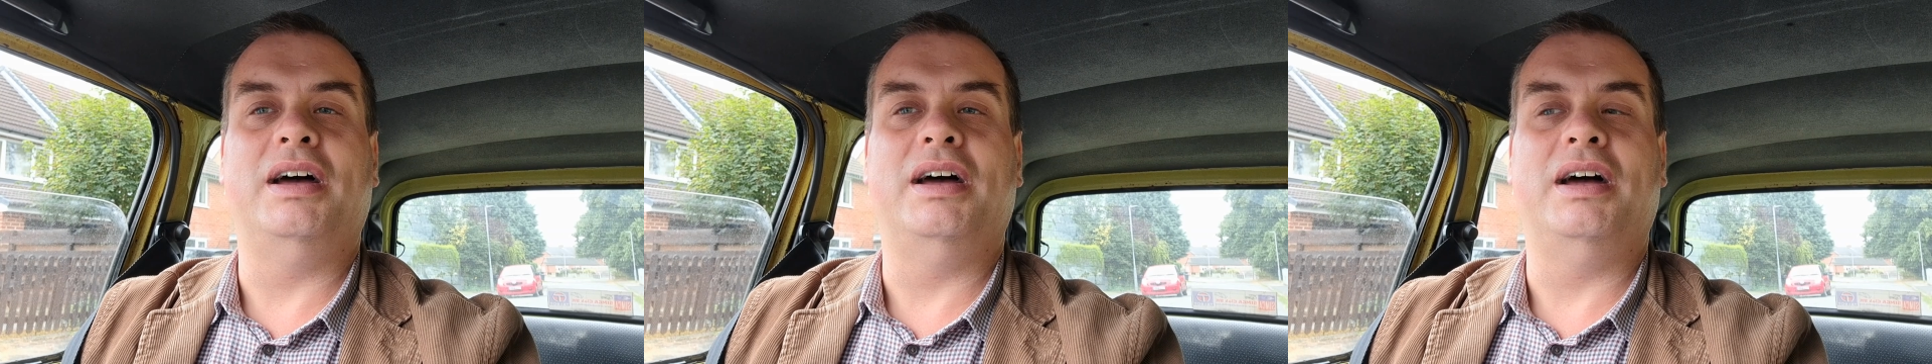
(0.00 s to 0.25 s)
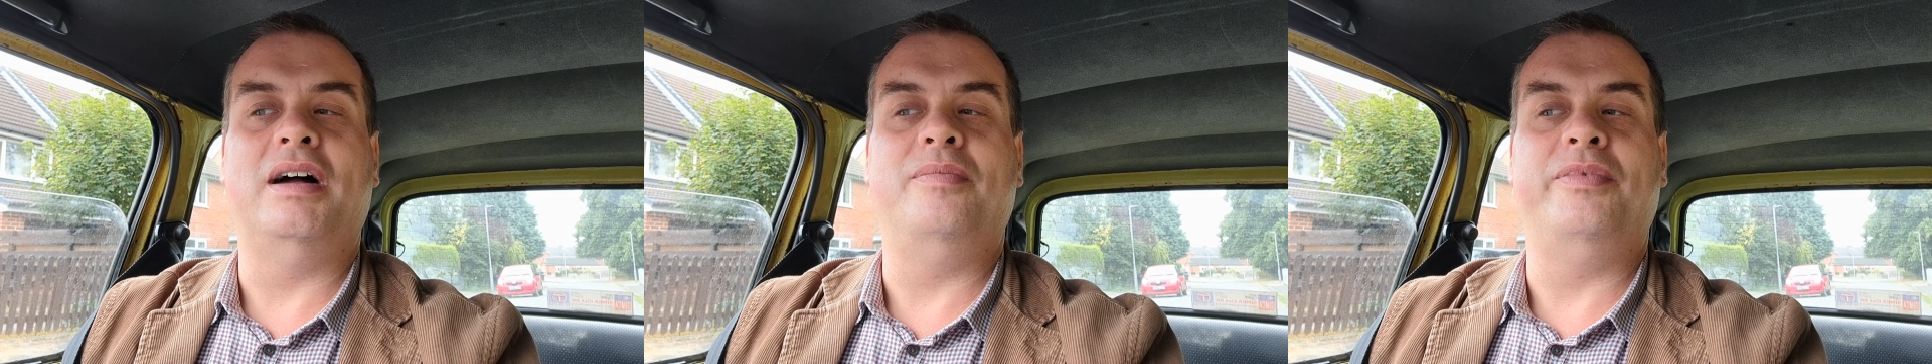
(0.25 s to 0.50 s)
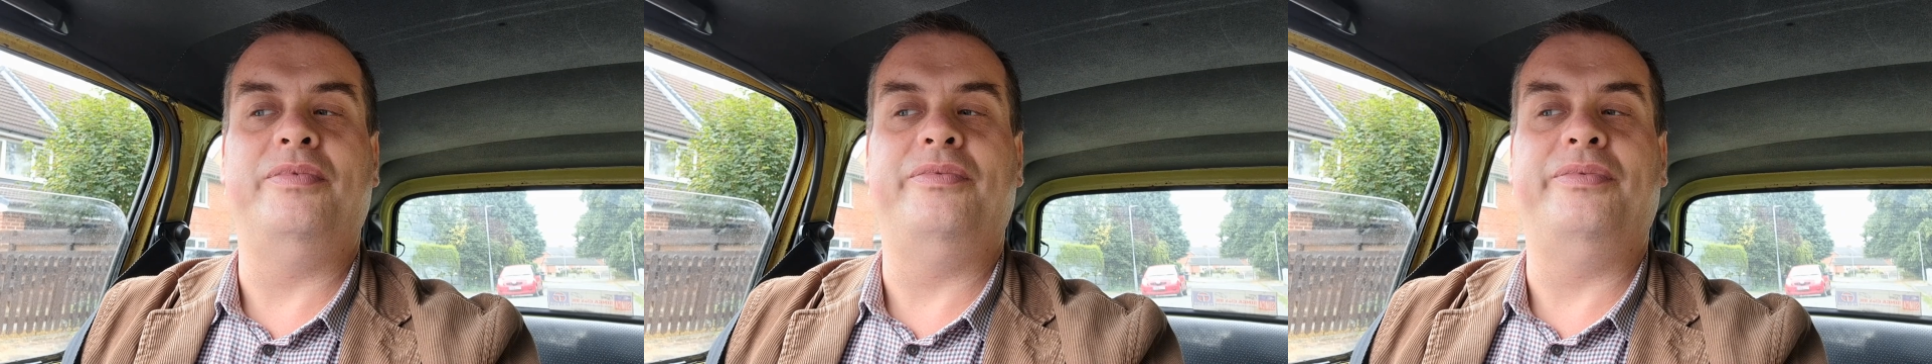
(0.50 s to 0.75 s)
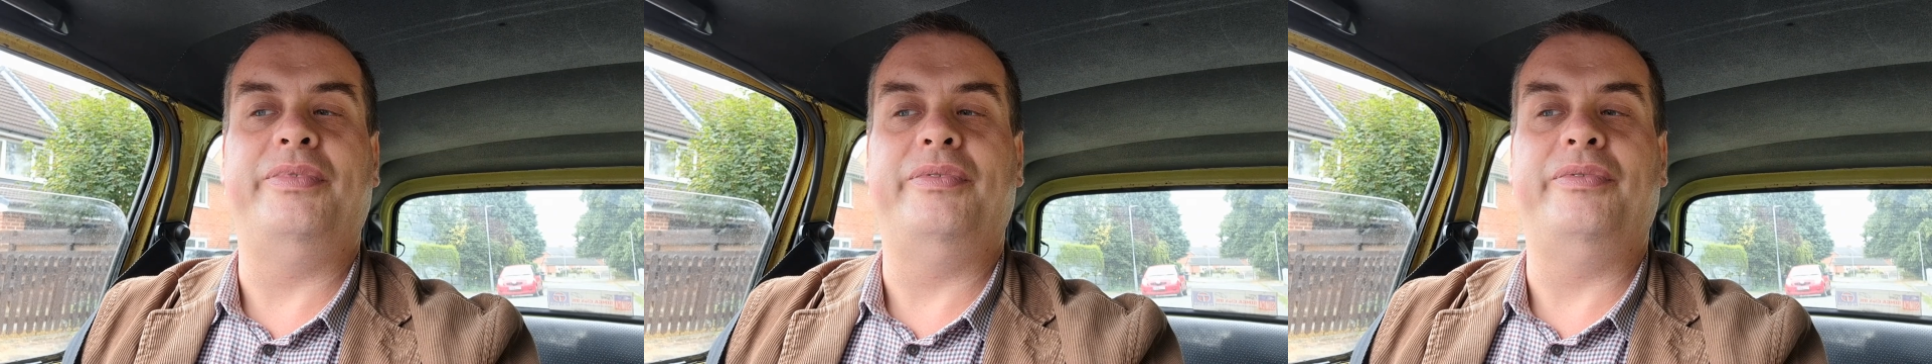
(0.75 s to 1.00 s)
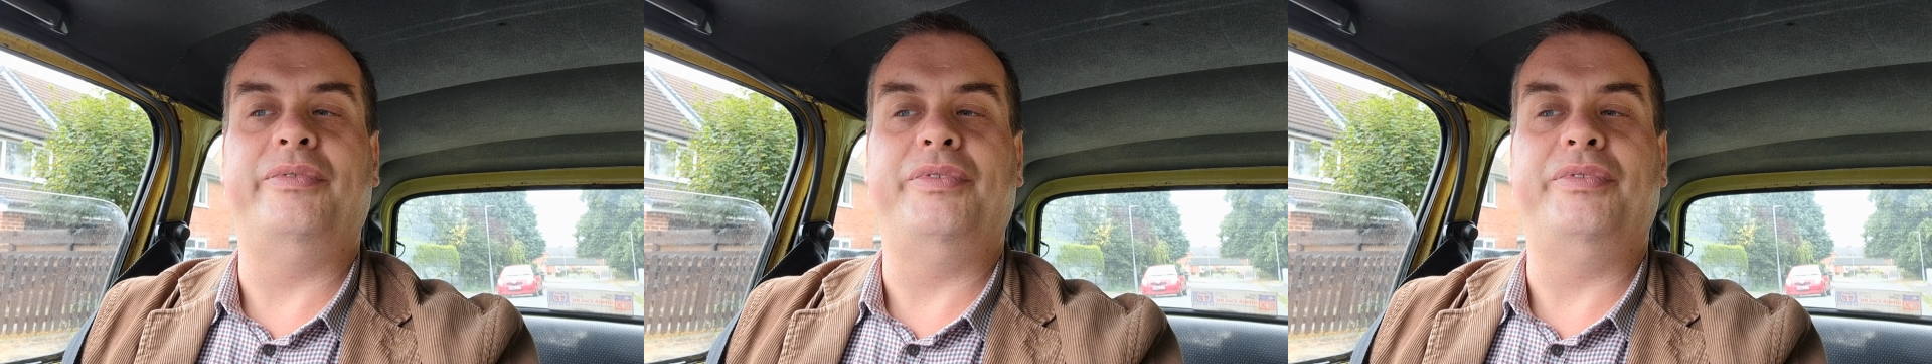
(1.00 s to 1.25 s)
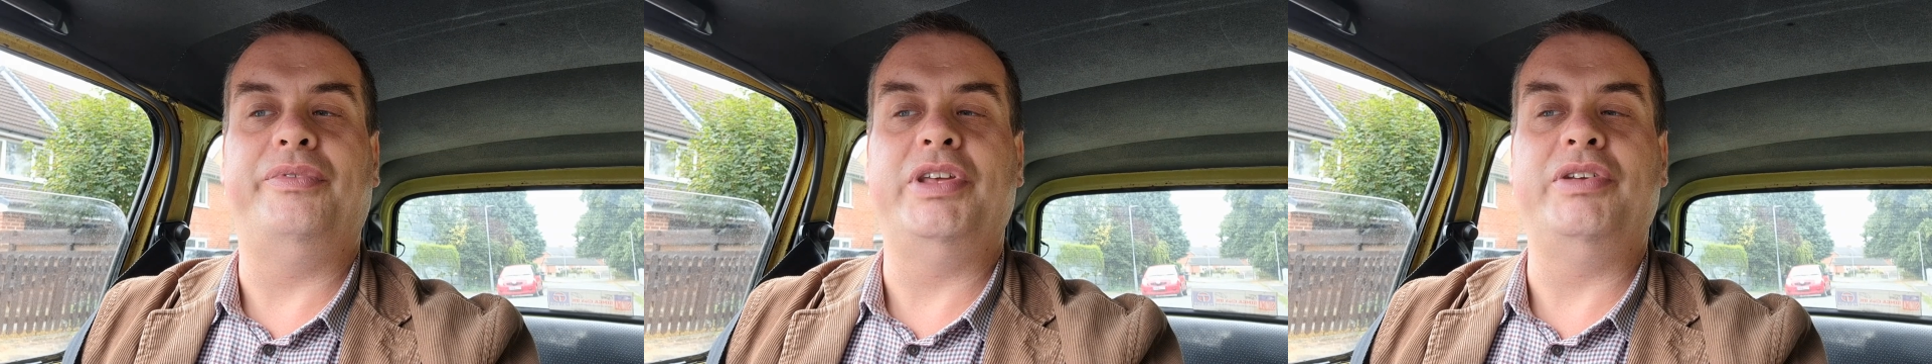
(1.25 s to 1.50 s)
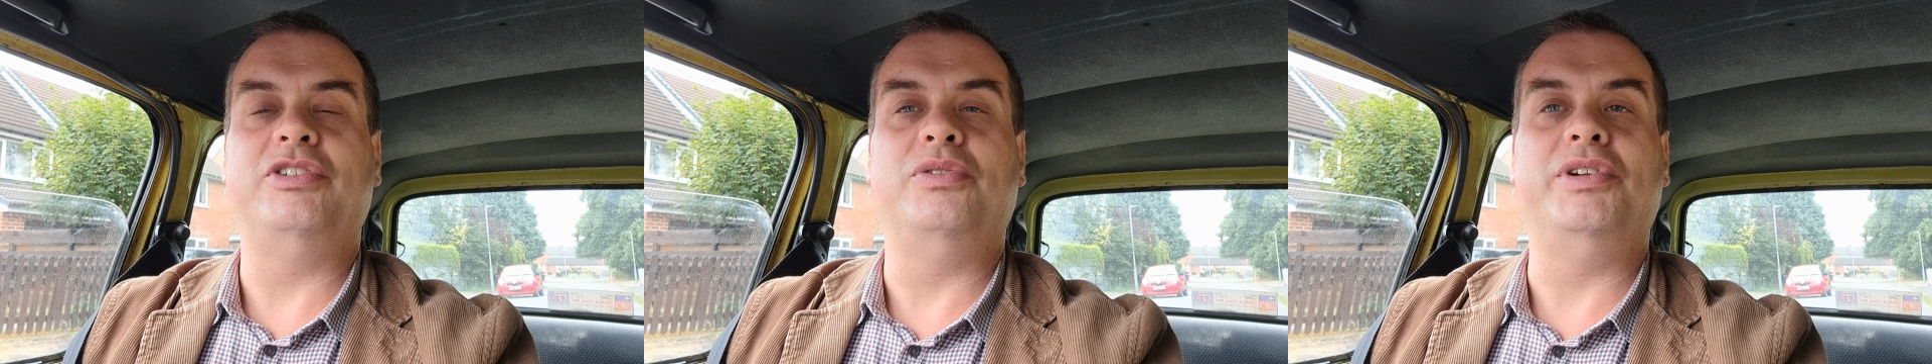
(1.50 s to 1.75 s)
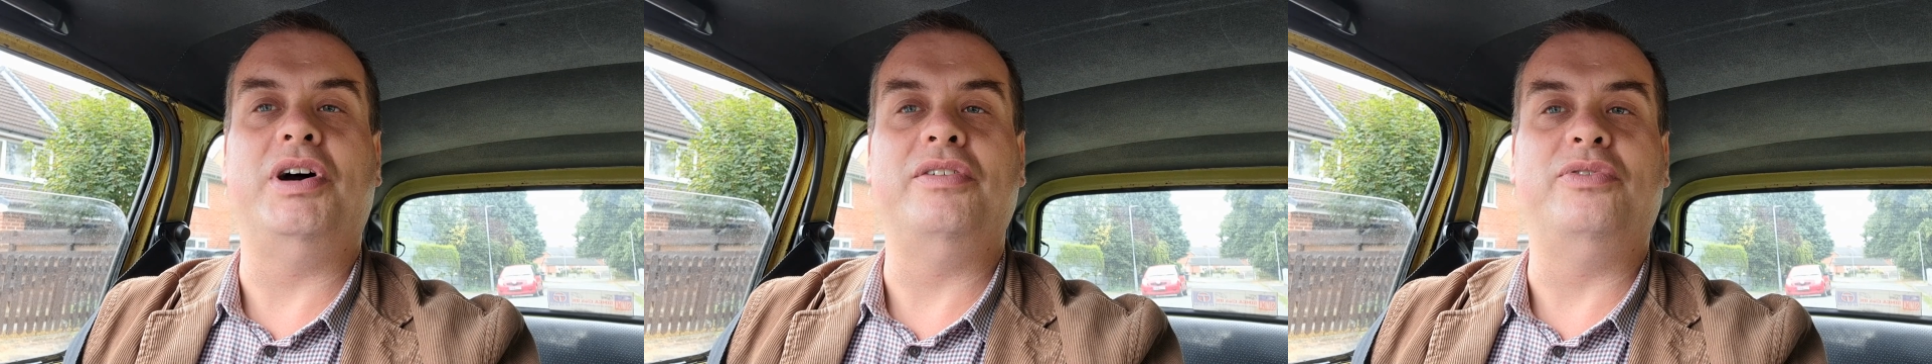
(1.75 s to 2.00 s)
The
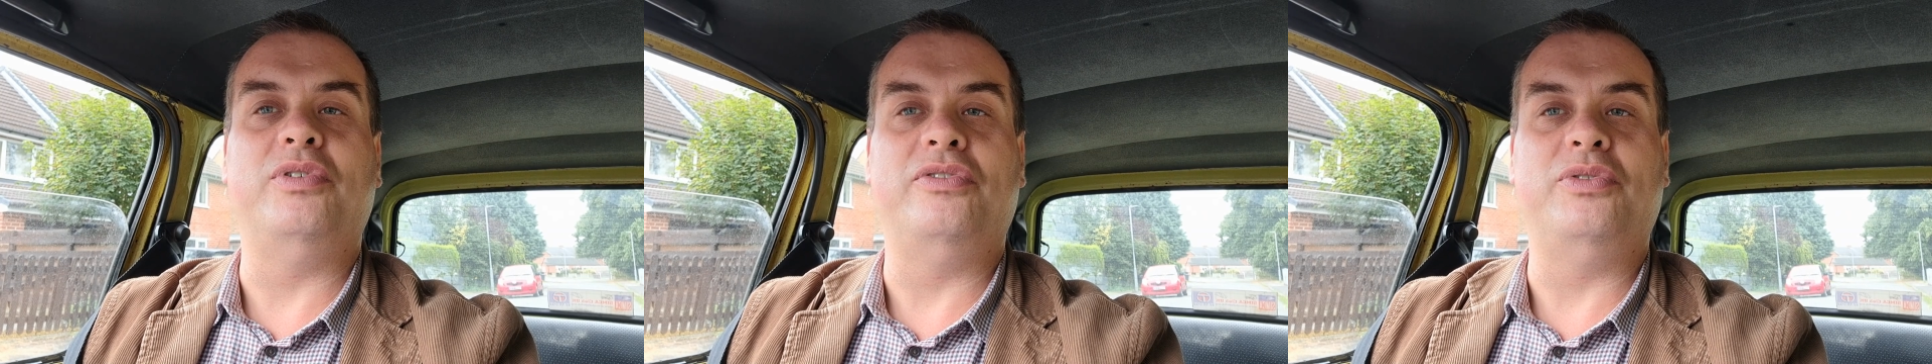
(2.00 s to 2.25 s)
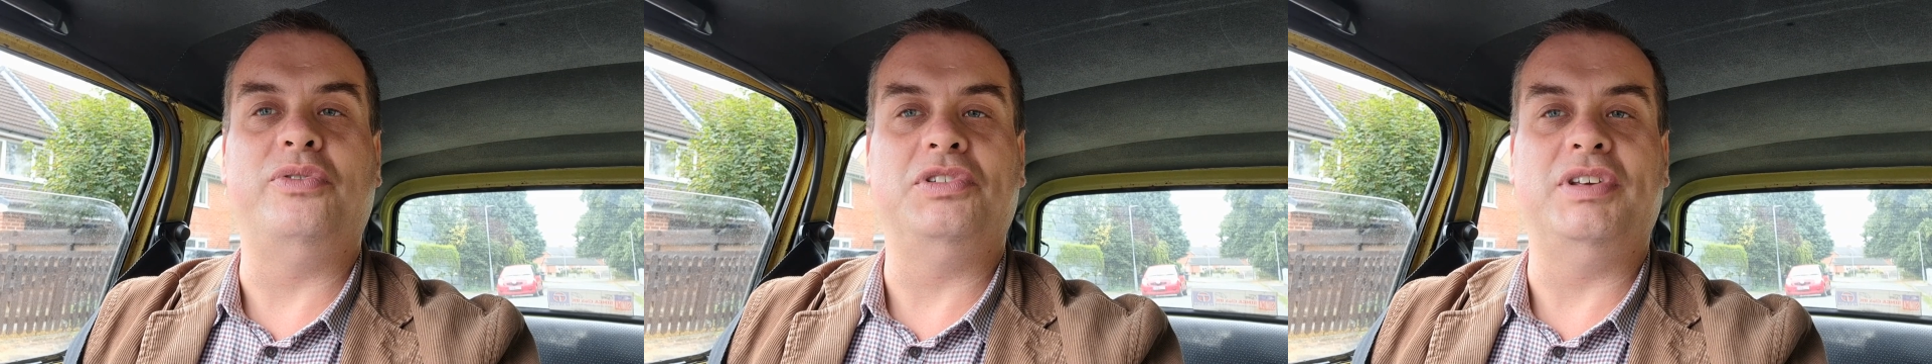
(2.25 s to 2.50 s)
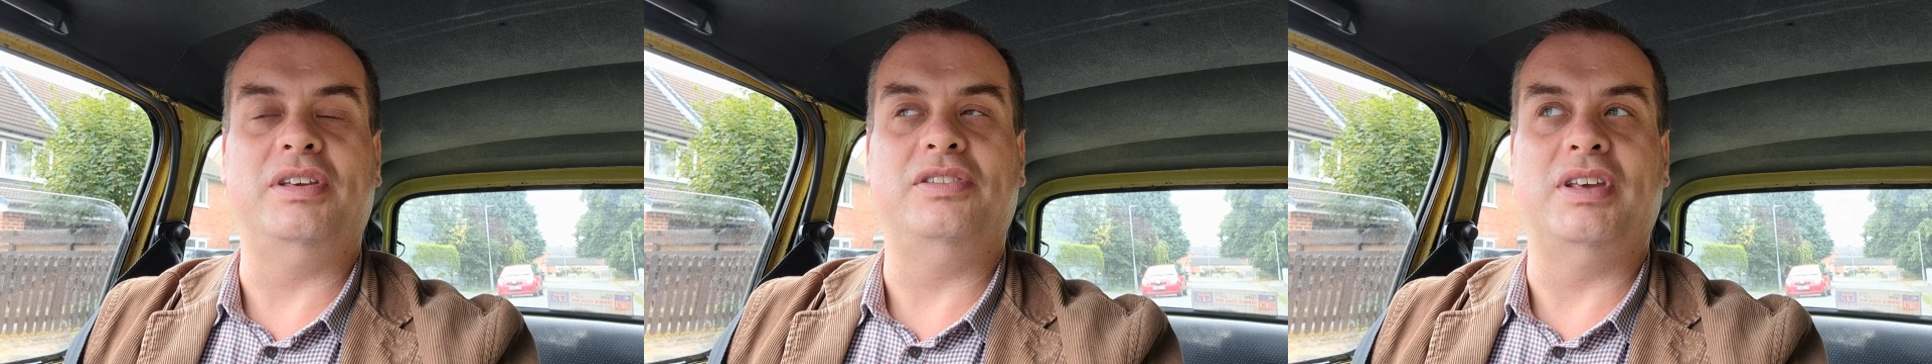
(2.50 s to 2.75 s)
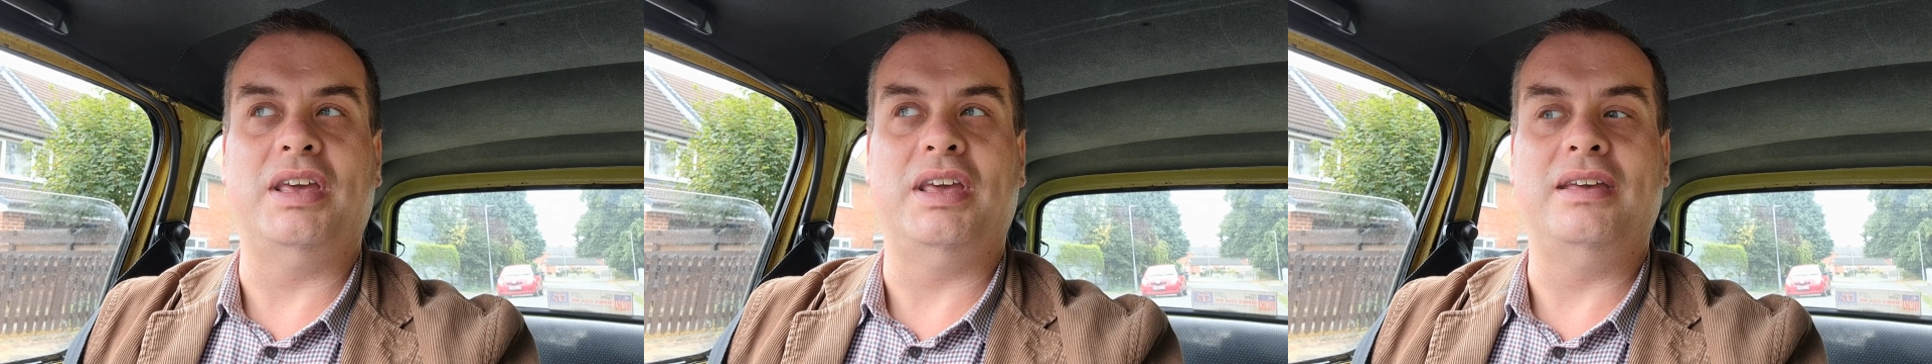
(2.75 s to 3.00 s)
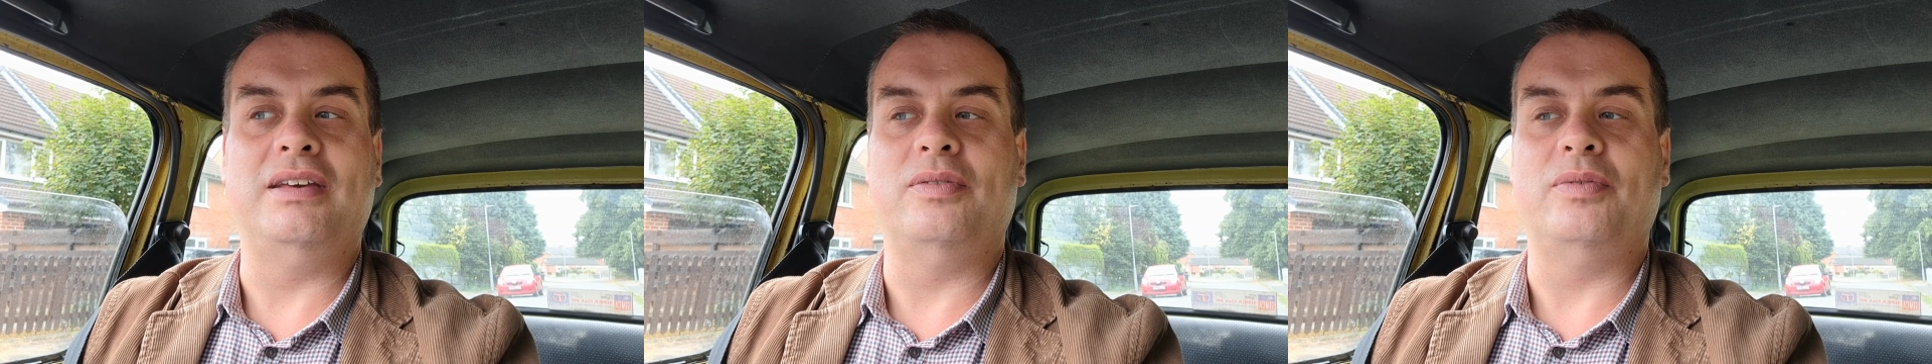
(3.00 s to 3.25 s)
original 944cc